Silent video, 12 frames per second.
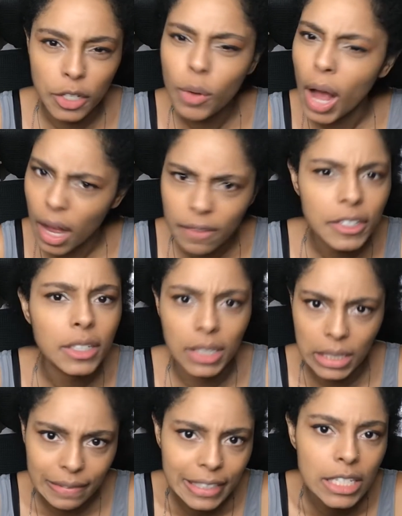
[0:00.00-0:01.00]
you have to
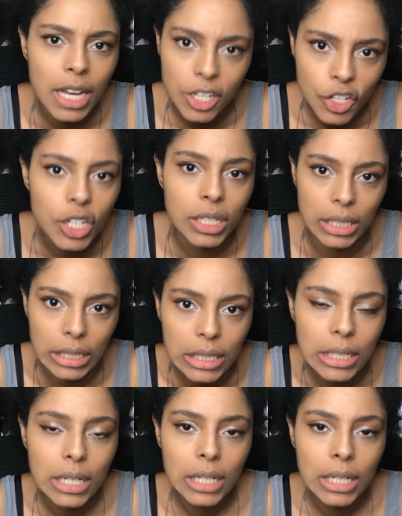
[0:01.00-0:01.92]
live intentionally.